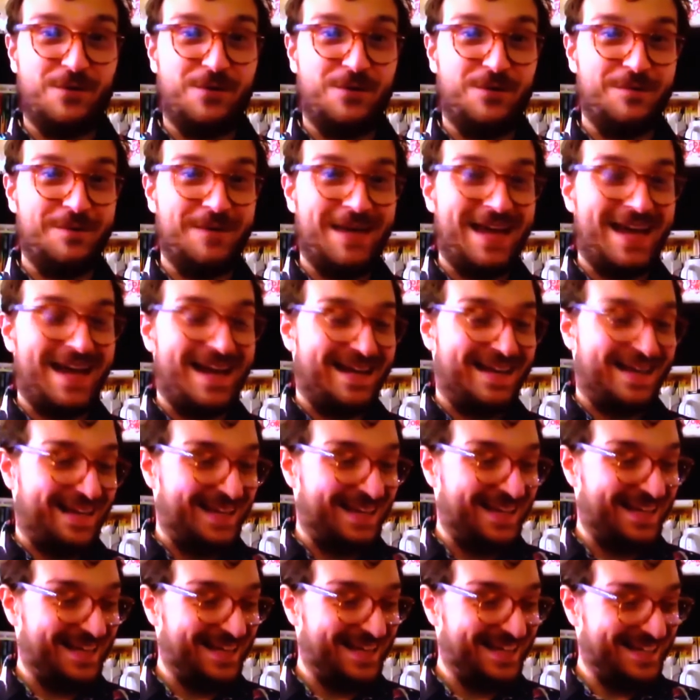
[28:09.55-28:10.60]
man.
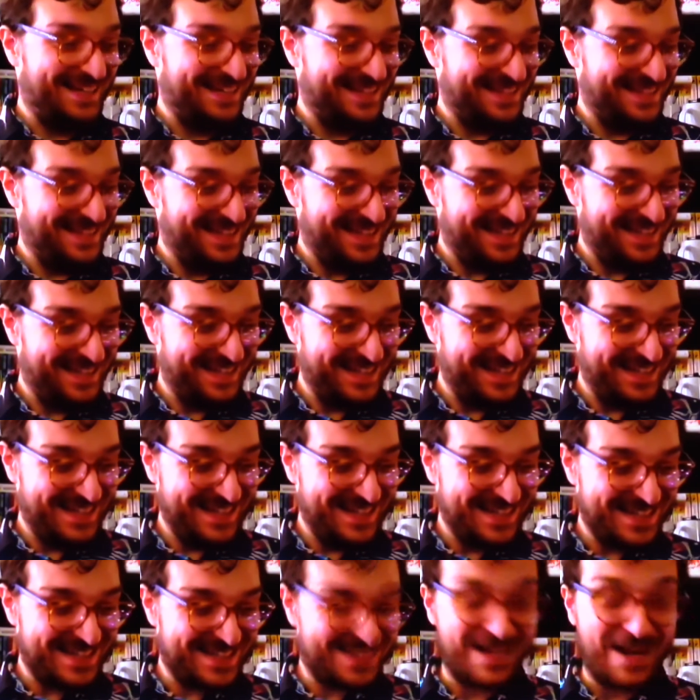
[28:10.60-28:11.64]

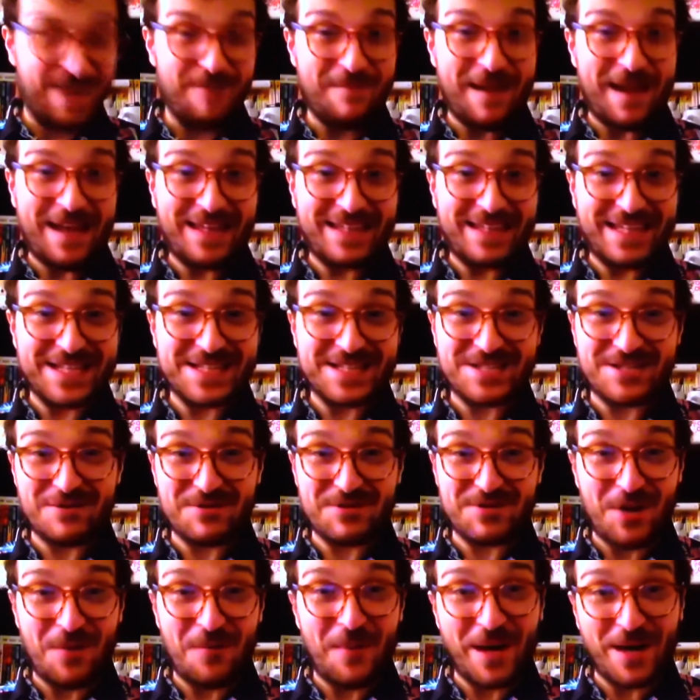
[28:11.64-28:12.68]
Some aliens you
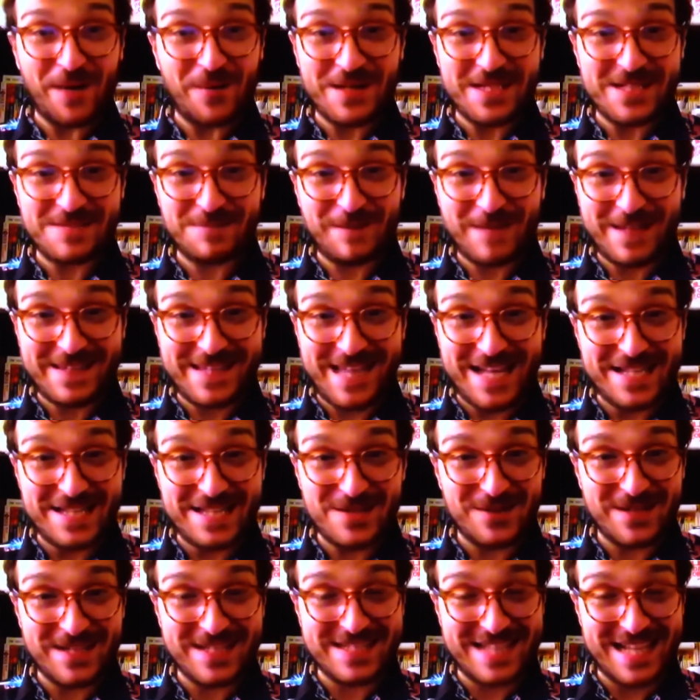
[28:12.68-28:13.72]
don't want to explain that to
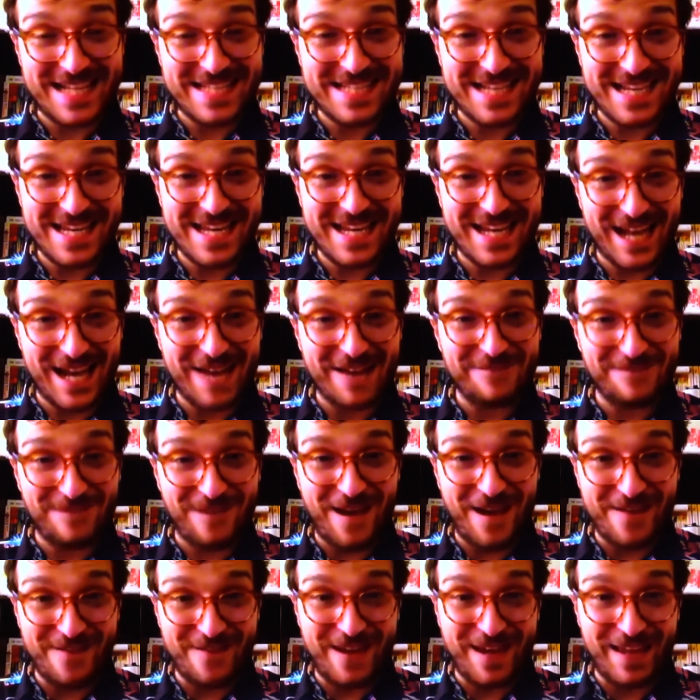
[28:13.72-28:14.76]
because that's how you got
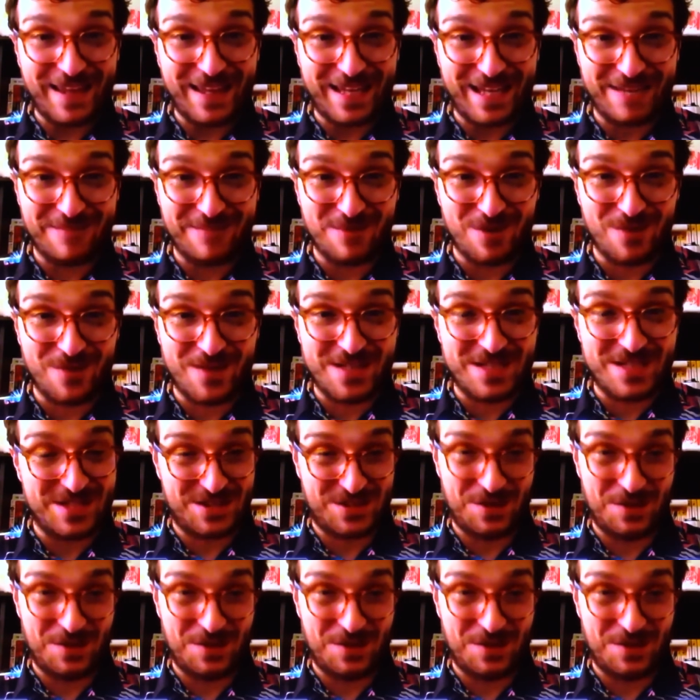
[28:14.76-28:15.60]
5 Alien movies and 2